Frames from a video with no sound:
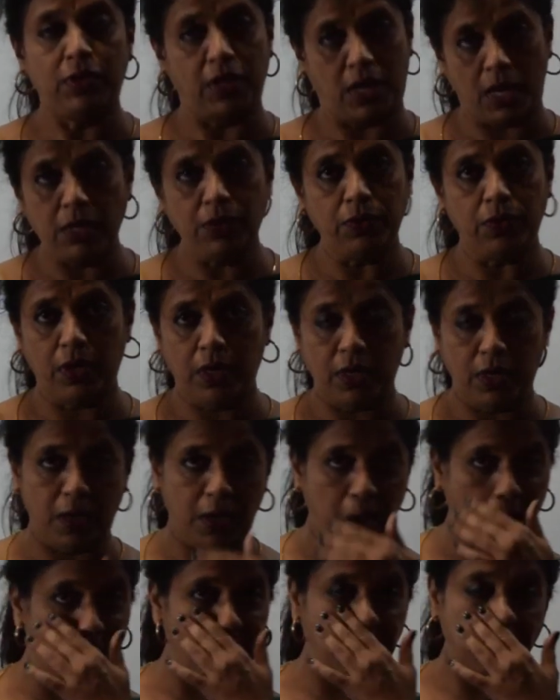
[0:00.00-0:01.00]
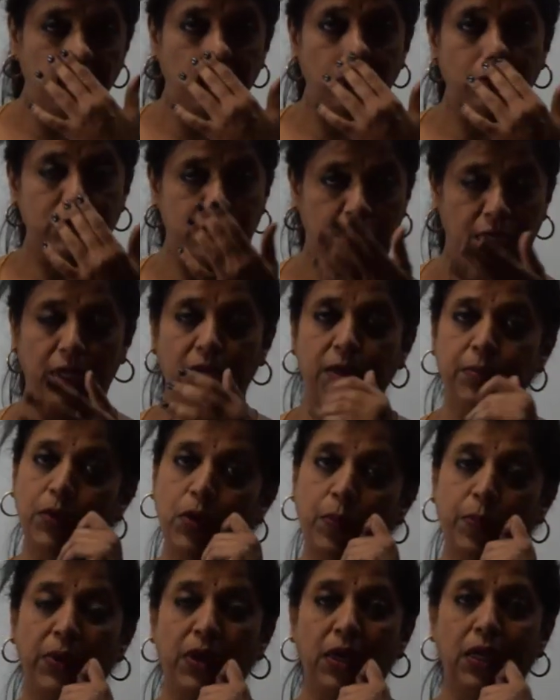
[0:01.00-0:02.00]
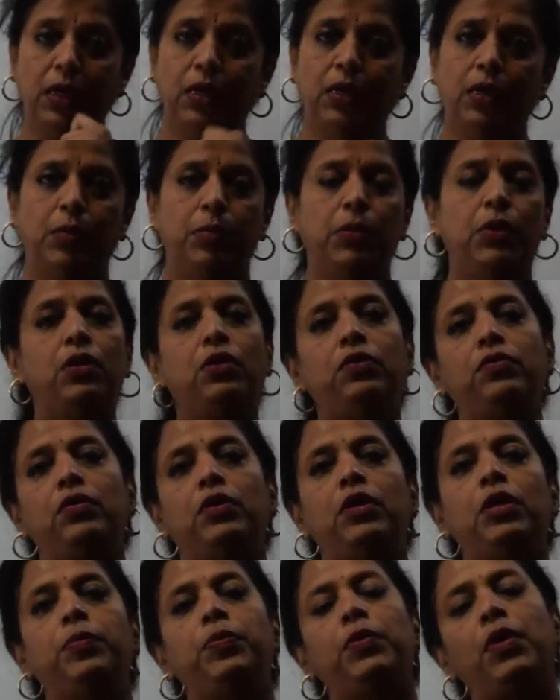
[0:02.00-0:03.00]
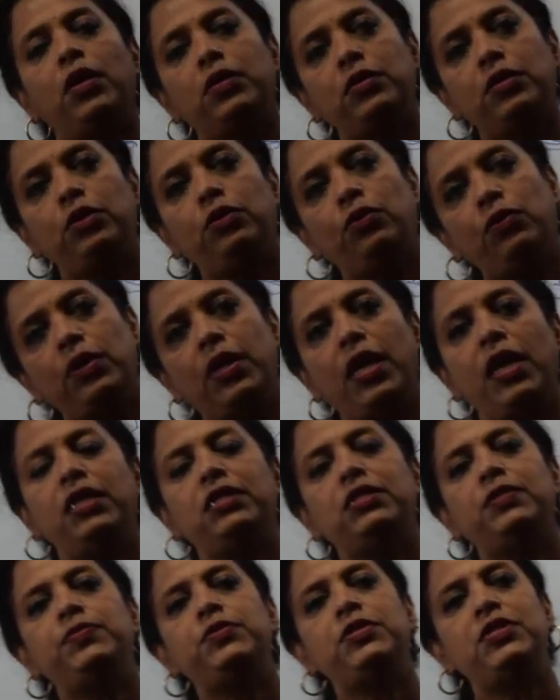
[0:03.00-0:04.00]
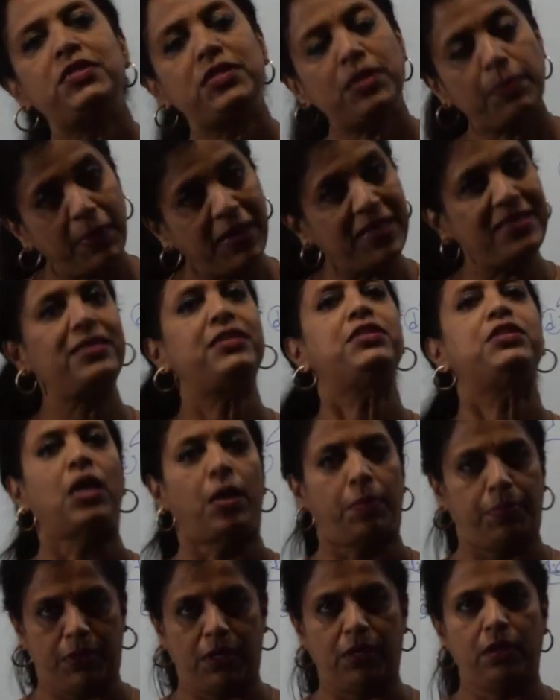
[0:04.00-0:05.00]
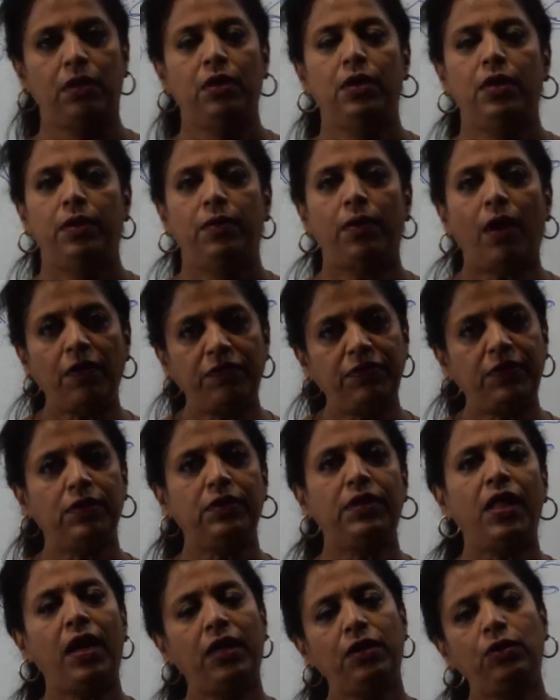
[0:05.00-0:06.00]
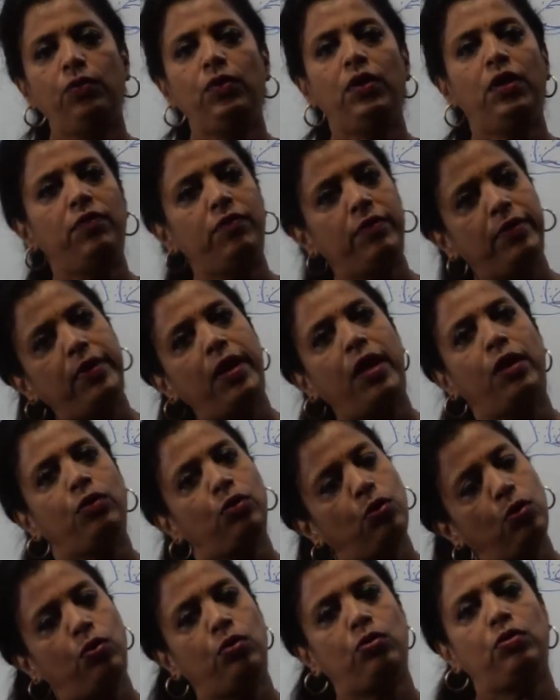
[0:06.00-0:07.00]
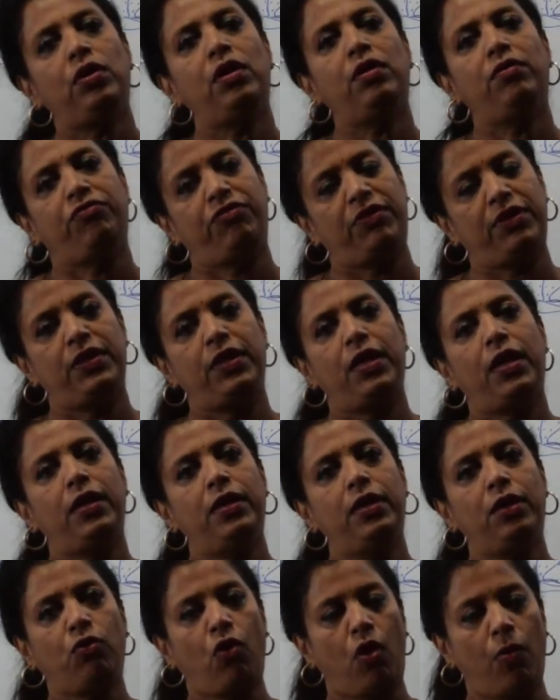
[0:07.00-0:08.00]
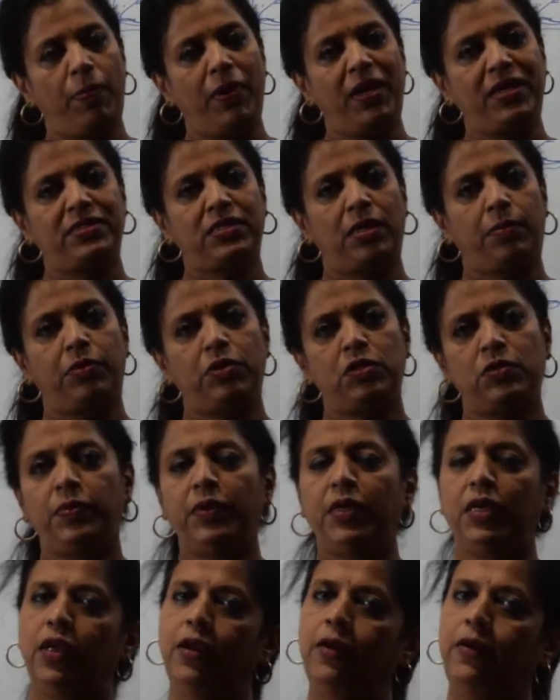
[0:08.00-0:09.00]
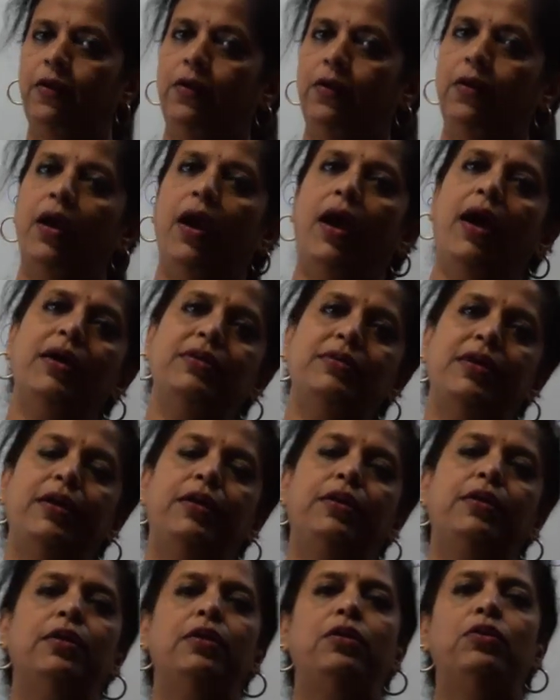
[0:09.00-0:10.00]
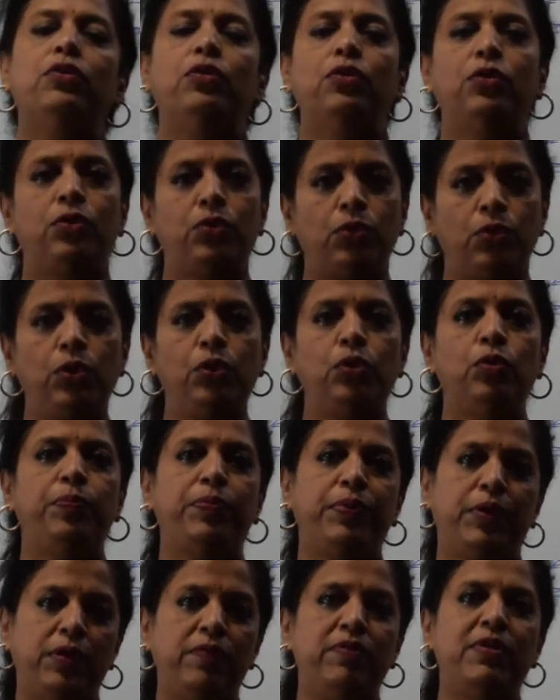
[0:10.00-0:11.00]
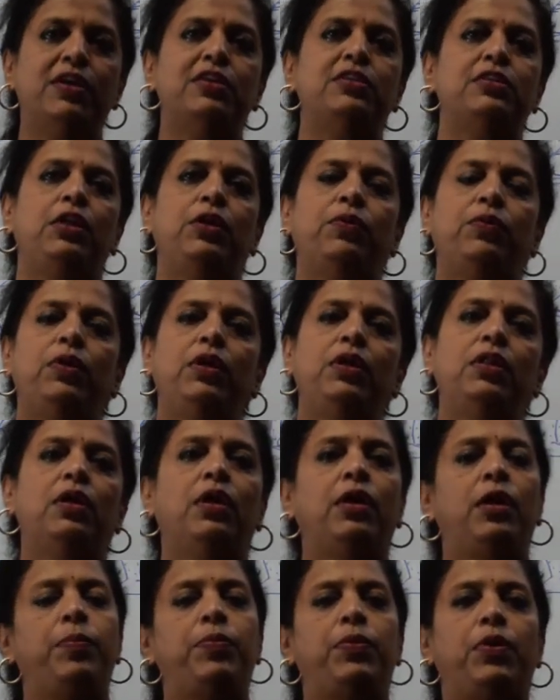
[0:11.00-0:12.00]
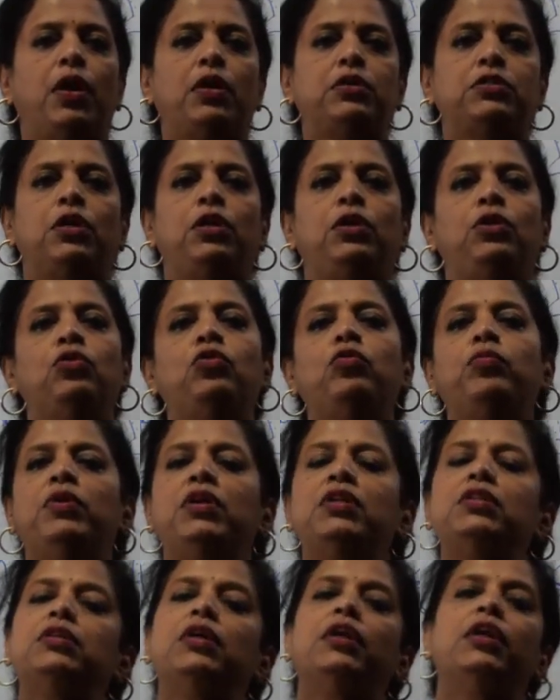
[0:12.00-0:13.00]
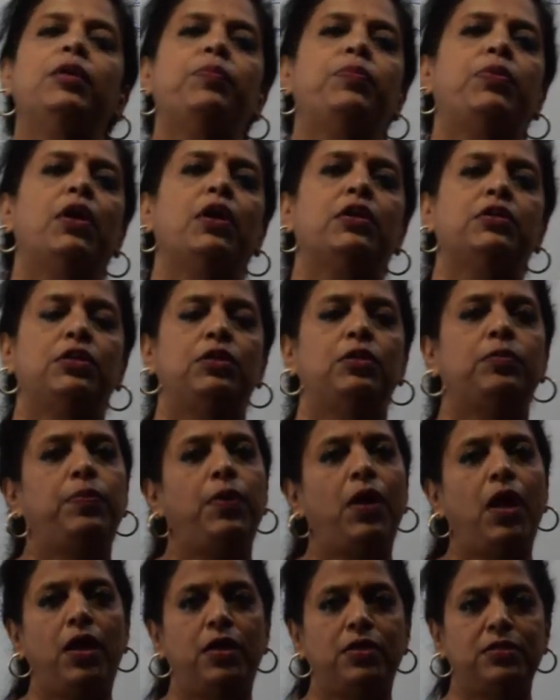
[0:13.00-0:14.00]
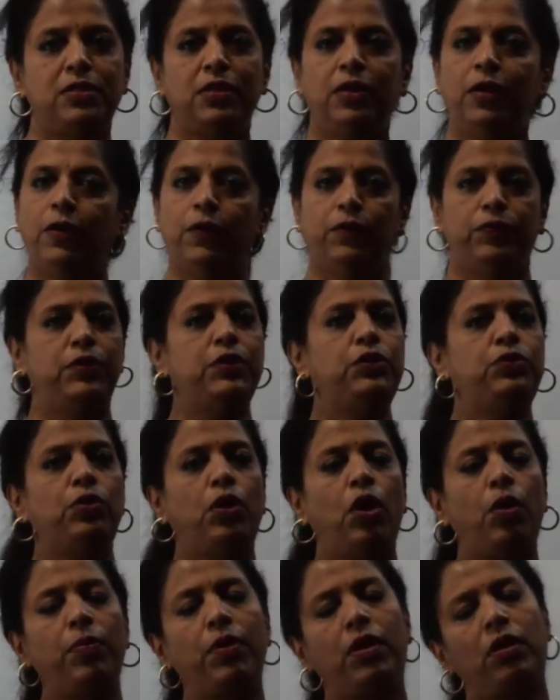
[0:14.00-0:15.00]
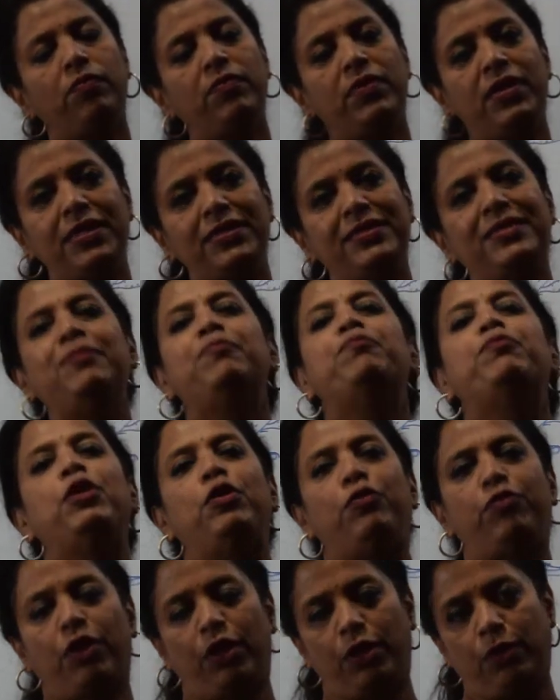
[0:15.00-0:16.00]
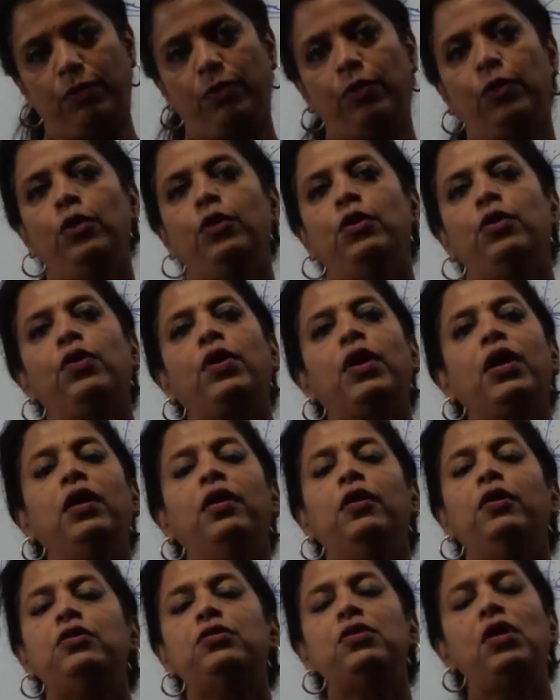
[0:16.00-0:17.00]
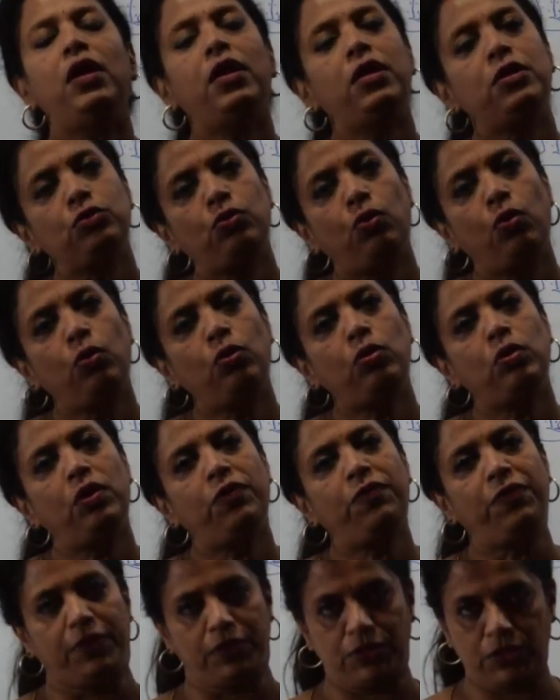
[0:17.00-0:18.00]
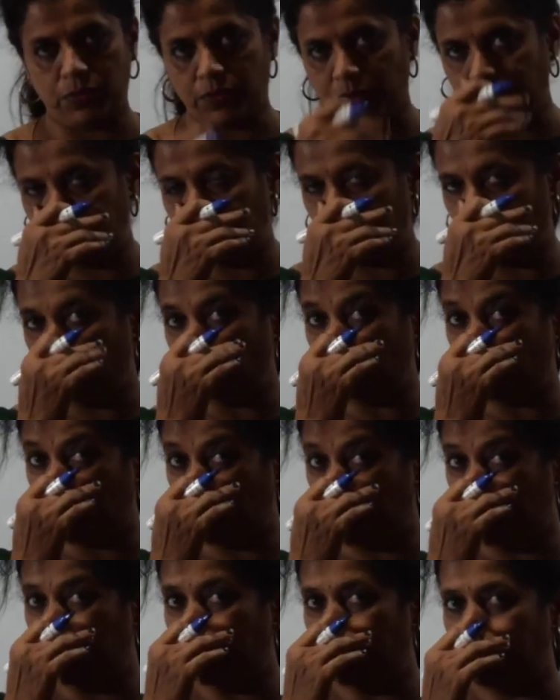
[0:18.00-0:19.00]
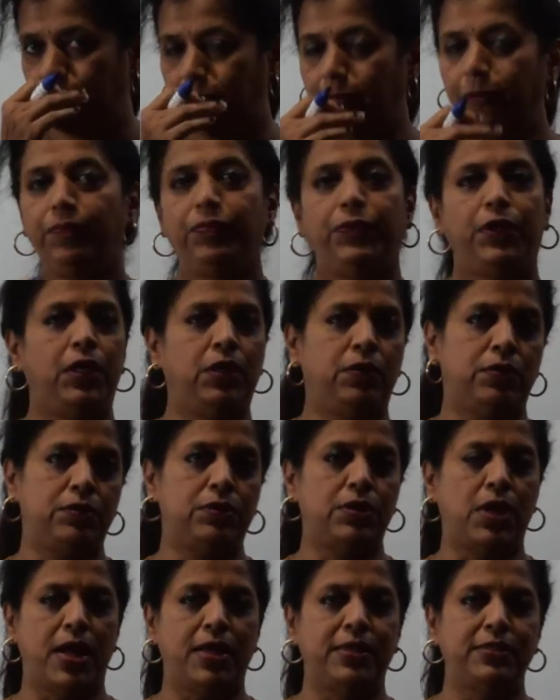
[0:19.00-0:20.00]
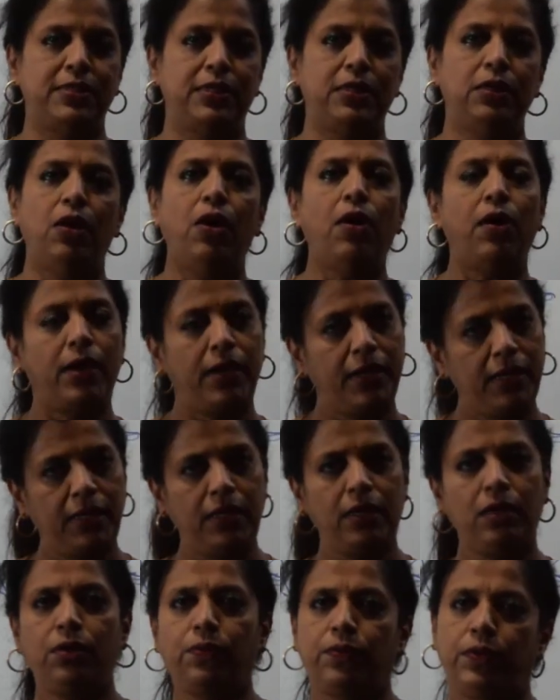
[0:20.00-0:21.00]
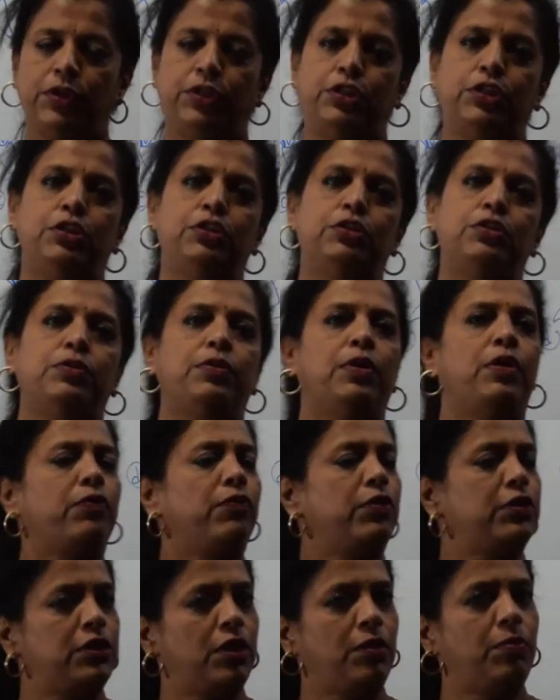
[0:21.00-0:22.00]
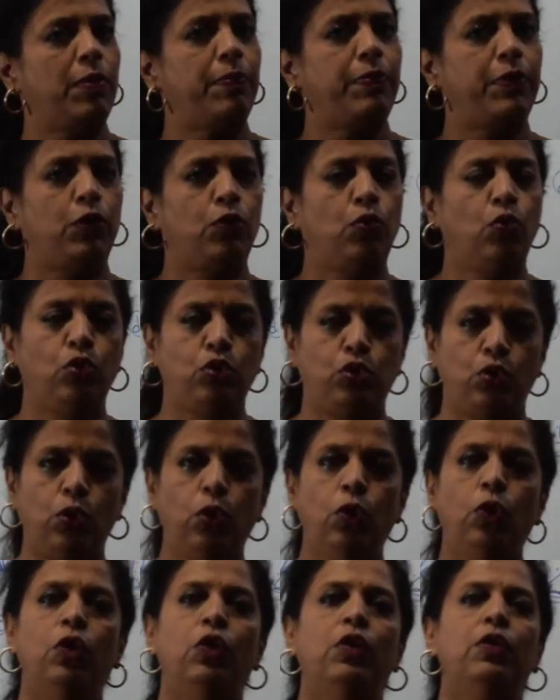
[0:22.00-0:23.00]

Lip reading: Are you studying properly? Because reproduction organisms is a basic chapter. After that only we will have to go to the further higher complex chapters. But as I told you previously, only the reproduction in humans and reproduction in plants, this would have become very simple for you. Okay, so let us go to the first question of the NEET in your Transcend or any question paper you go through.